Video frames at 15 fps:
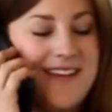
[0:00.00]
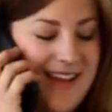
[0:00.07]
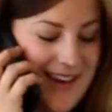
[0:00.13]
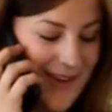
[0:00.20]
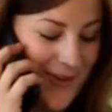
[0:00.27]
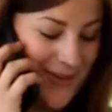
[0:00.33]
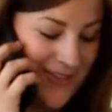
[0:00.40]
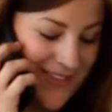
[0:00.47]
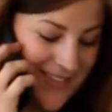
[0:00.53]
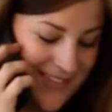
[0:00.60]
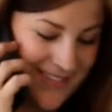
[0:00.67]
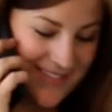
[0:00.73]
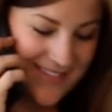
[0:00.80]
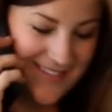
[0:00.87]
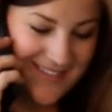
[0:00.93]
Hello?
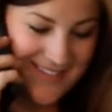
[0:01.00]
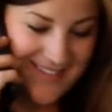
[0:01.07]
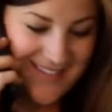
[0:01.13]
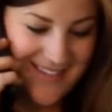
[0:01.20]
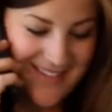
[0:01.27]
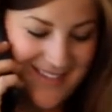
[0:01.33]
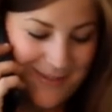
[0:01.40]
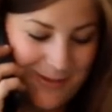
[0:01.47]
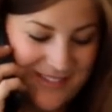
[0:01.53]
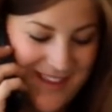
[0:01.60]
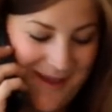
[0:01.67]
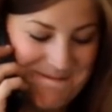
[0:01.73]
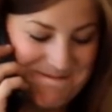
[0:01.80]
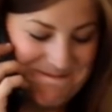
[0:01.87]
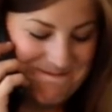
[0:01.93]
What's
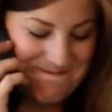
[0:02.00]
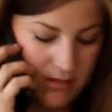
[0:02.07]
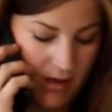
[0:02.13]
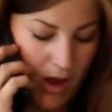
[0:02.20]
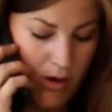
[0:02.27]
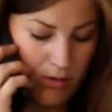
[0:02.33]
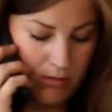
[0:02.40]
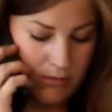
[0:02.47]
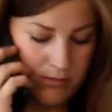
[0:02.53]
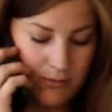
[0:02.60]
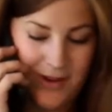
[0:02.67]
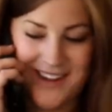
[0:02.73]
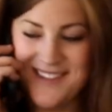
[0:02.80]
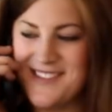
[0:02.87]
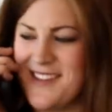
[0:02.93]
up? Oh,
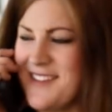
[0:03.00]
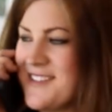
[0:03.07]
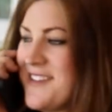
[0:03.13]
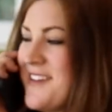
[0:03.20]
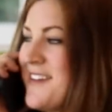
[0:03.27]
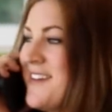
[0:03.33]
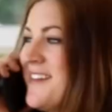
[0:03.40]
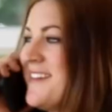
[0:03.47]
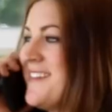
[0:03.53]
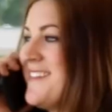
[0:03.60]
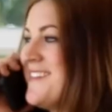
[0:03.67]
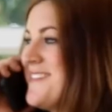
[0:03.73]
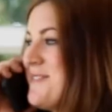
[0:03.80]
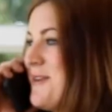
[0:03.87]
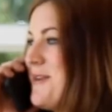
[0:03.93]
what is it?
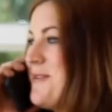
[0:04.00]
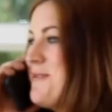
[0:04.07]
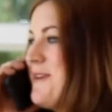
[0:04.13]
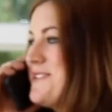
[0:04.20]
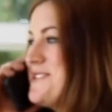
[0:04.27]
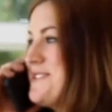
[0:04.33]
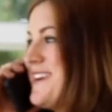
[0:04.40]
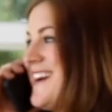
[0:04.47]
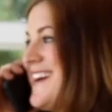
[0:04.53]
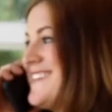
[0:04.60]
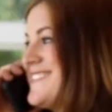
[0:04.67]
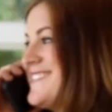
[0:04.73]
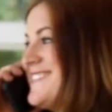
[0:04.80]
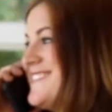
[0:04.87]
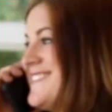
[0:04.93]
What, what'd you
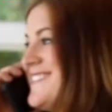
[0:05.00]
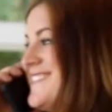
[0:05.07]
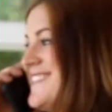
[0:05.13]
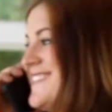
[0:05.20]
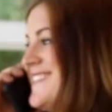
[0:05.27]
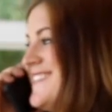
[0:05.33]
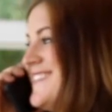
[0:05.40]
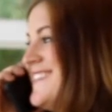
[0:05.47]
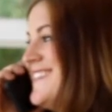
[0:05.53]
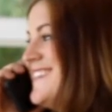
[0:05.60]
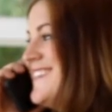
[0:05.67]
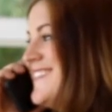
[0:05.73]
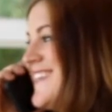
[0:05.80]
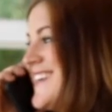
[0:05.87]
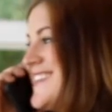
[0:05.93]
get?
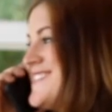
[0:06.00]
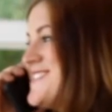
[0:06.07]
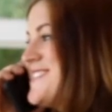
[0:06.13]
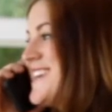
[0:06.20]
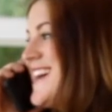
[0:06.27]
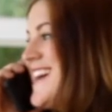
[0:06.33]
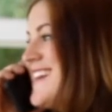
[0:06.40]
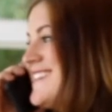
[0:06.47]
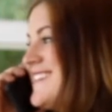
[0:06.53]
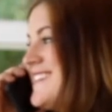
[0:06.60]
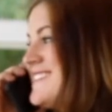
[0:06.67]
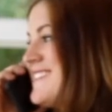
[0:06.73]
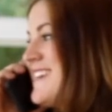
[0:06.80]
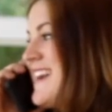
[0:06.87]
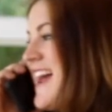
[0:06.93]
What did you get?
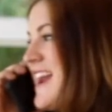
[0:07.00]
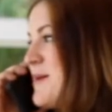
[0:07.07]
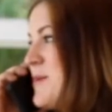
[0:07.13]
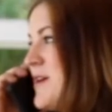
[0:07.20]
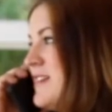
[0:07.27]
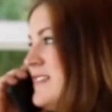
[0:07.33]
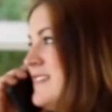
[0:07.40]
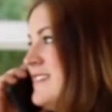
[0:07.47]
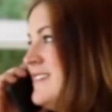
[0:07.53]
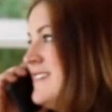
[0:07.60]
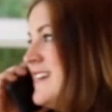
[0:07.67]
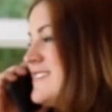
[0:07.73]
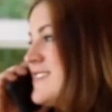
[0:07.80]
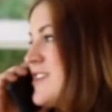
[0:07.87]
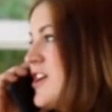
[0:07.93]
Is it an animal?
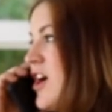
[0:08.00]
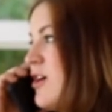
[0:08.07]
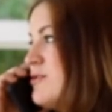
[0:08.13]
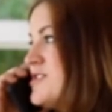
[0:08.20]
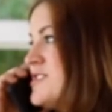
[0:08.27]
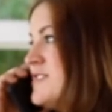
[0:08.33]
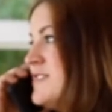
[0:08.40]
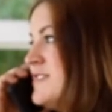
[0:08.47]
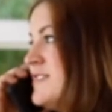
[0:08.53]
Is it a goat?